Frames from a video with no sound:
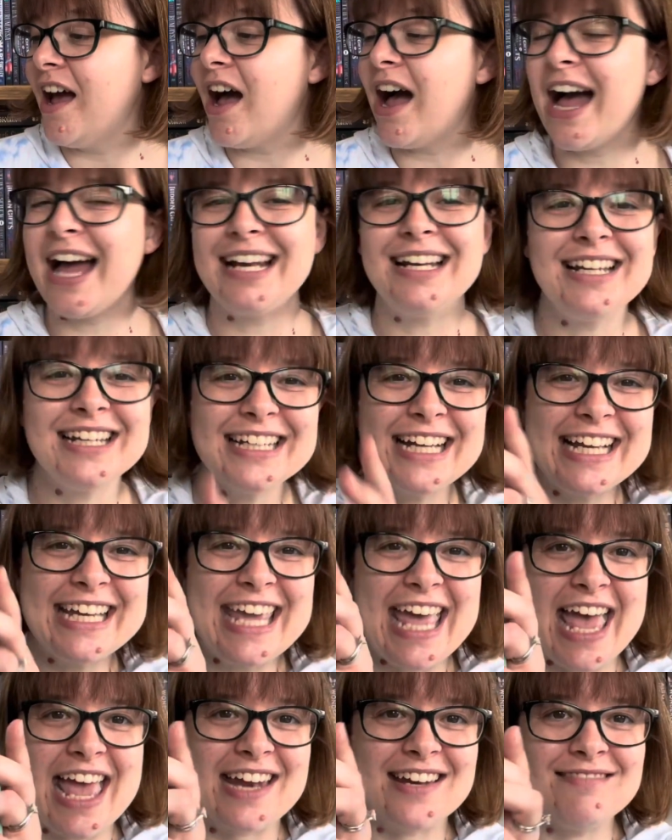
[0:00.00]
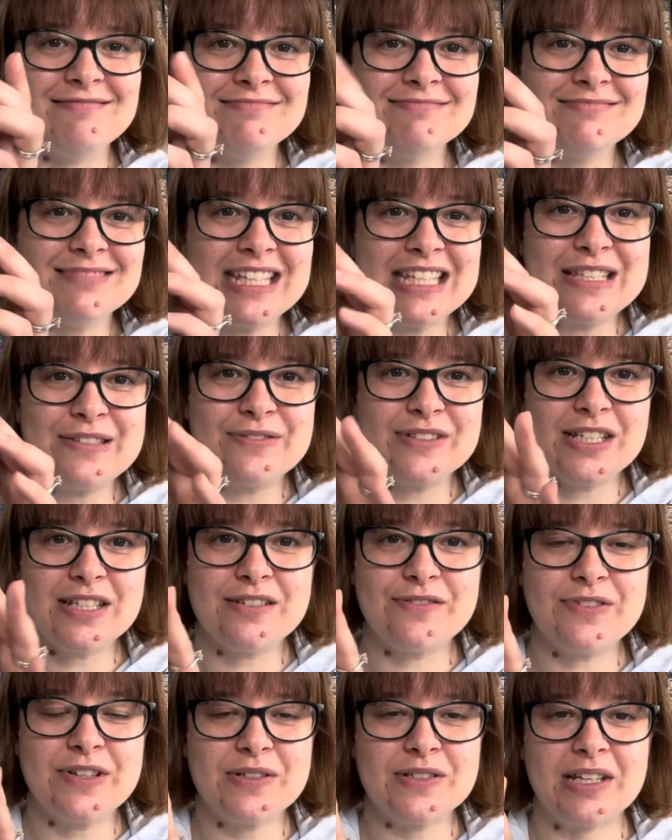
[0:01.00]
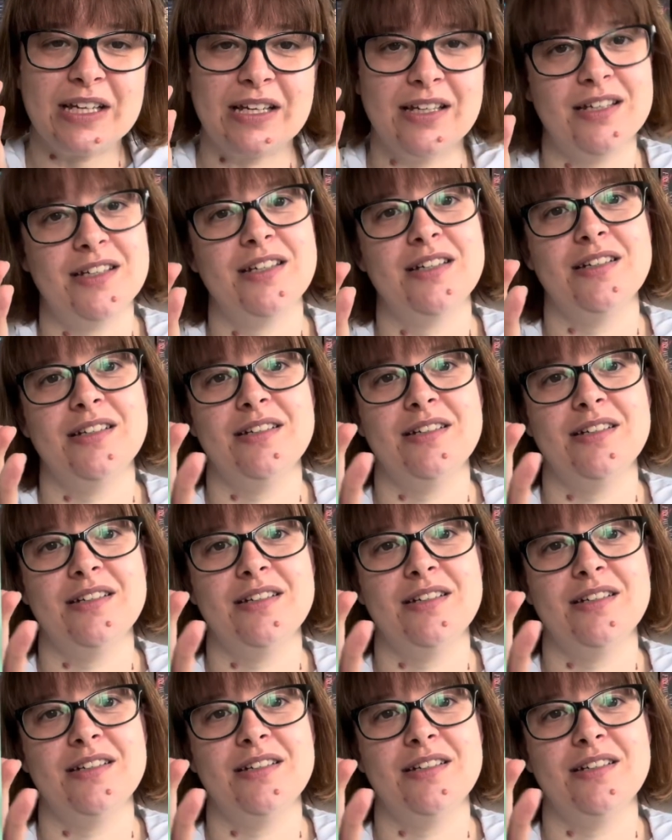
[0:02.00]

And like, again, this just feels like